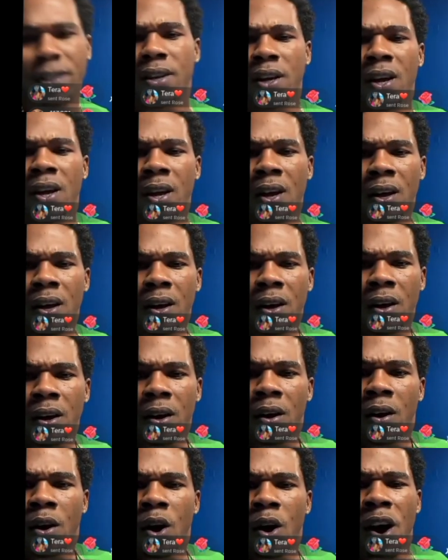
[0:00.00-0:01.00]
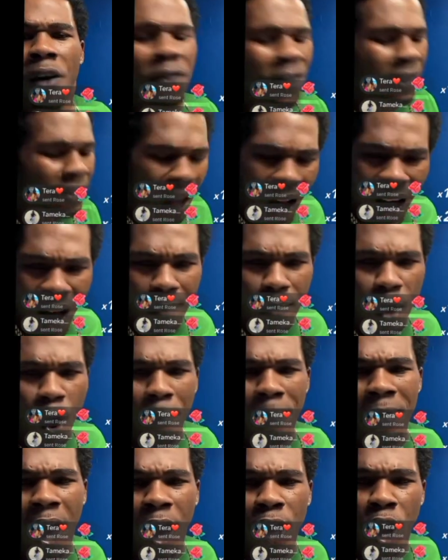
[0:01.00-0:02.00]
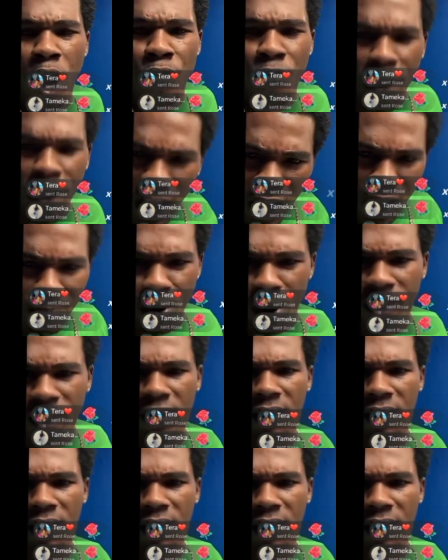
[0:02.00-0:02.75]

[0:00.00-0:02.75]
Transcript: Brit. Oh, if you thought about me, are you real,